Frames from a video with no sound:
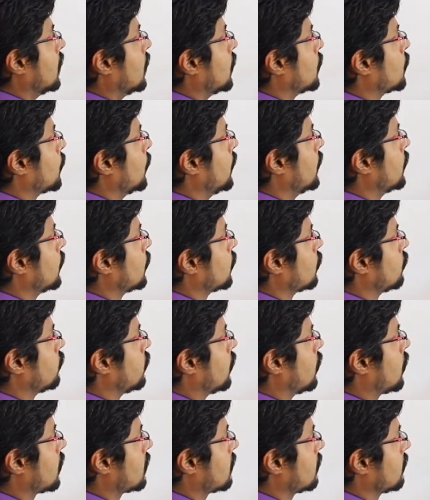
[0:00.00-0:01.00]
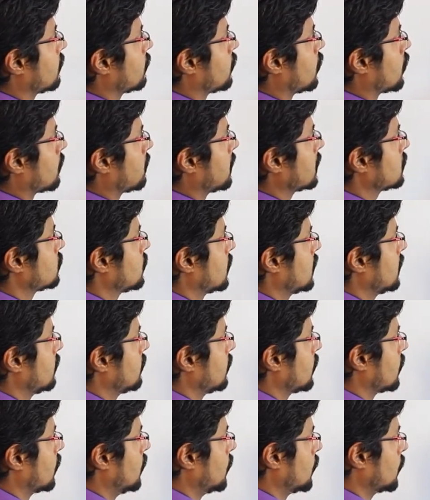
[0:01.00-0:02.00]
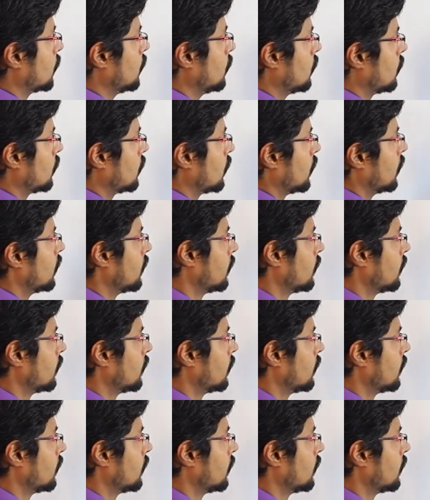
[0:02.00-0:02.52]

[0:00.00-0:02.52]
2 into 2, 4, 4 plus 1 is equal to